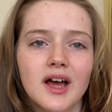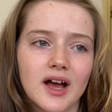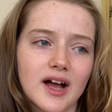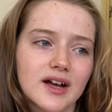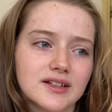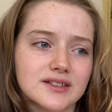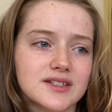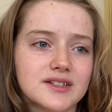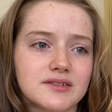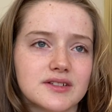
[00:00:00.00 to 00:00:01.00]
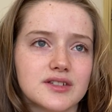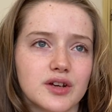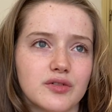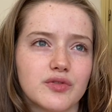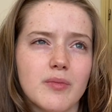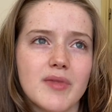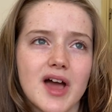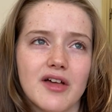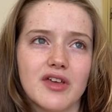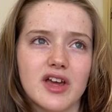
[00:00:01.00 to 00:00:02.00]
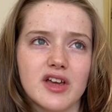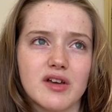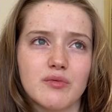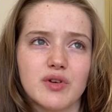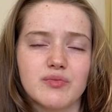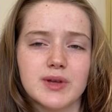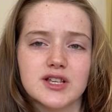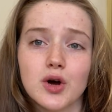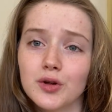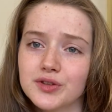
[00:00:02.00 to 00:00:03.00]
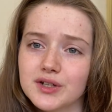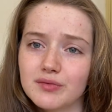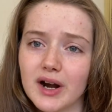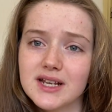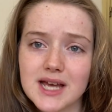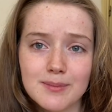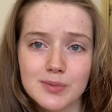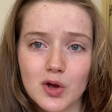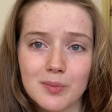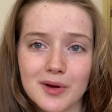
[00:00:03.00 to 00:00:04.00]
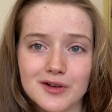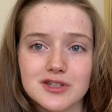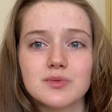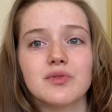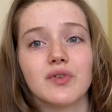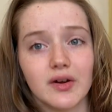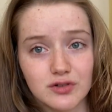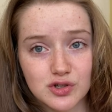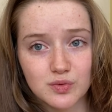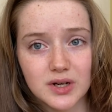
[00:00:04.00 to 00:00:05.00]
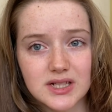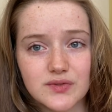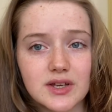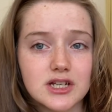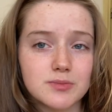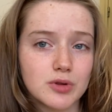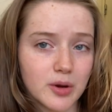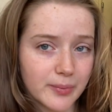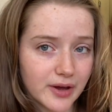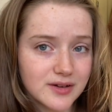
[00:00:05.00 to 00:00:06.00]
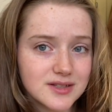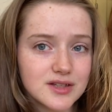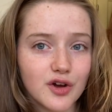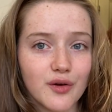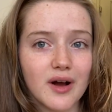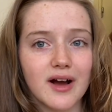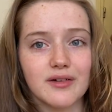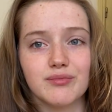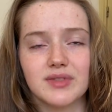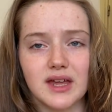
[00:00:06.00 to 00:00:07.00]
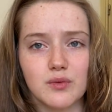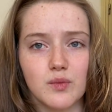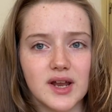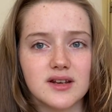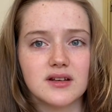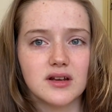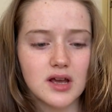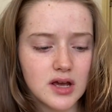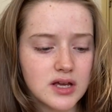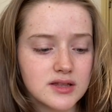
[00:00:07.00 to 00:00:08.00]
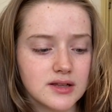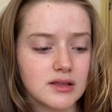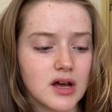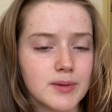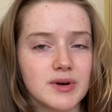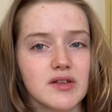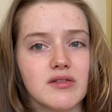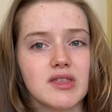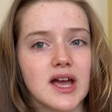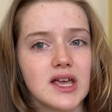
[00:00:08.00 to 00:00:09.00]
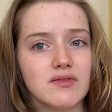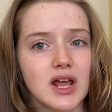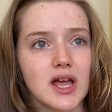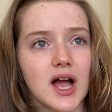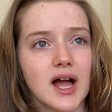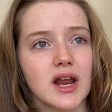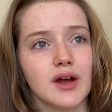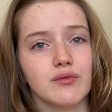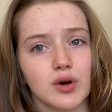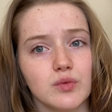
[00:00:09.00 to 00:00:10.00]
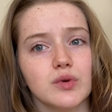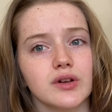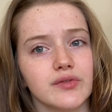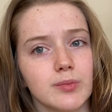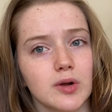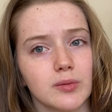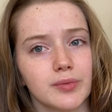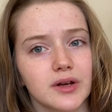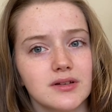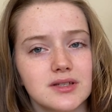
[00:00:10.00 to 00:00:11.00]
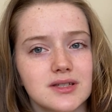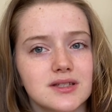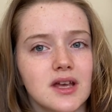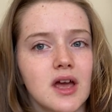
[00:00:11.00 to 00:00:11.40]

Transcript: And so from there we've been told to write 10 blog posts with 500 words for each blog post. So I then went to the library that evening and I wrote one of the blog posts,